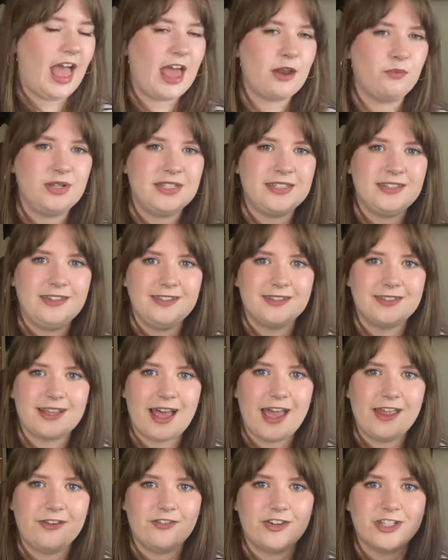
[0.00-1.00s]
and we see
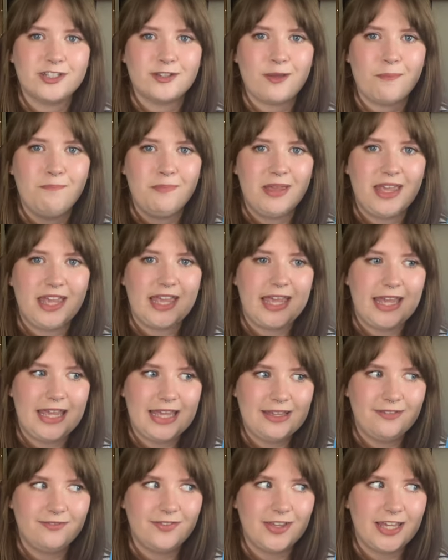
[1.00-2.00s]
Cyrus meet
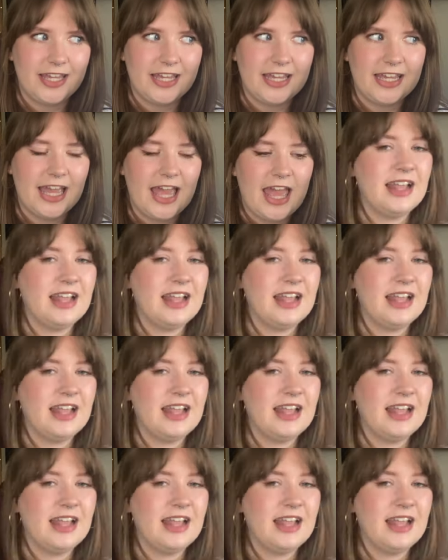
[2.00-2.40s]
Evie,